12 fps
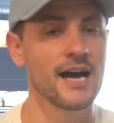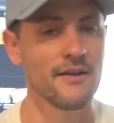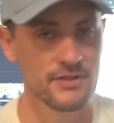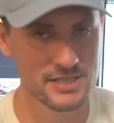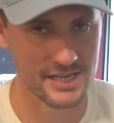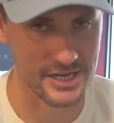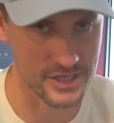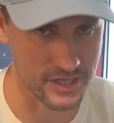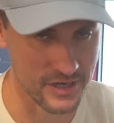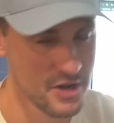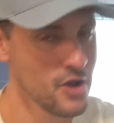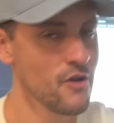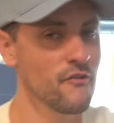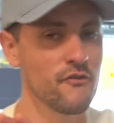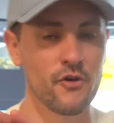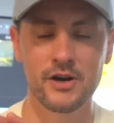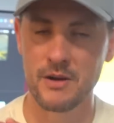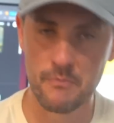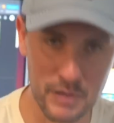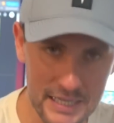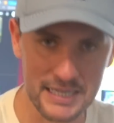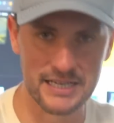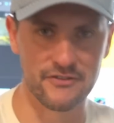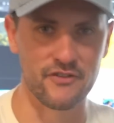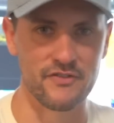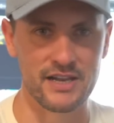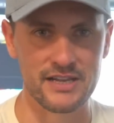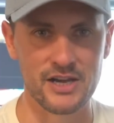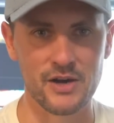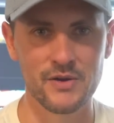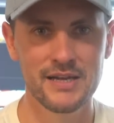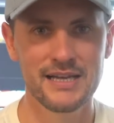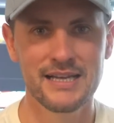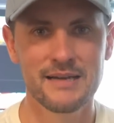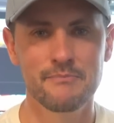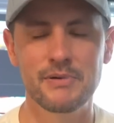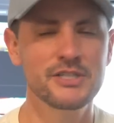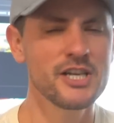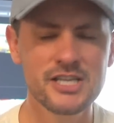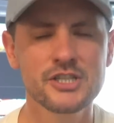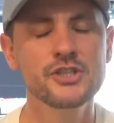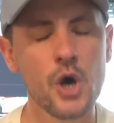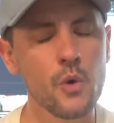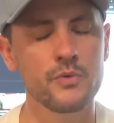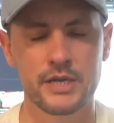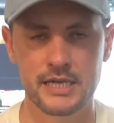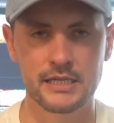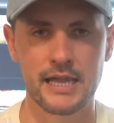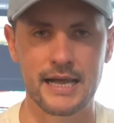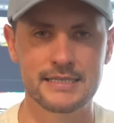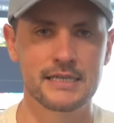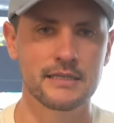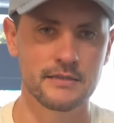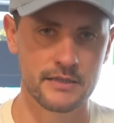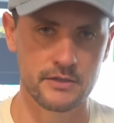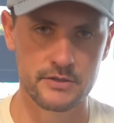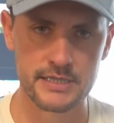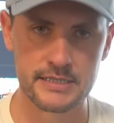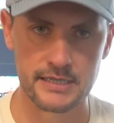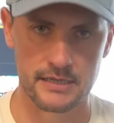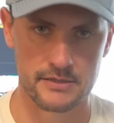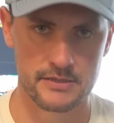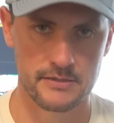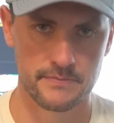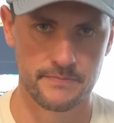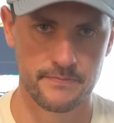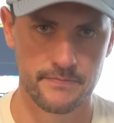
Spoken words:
conversation for a completely different video, but just don't neglect little details.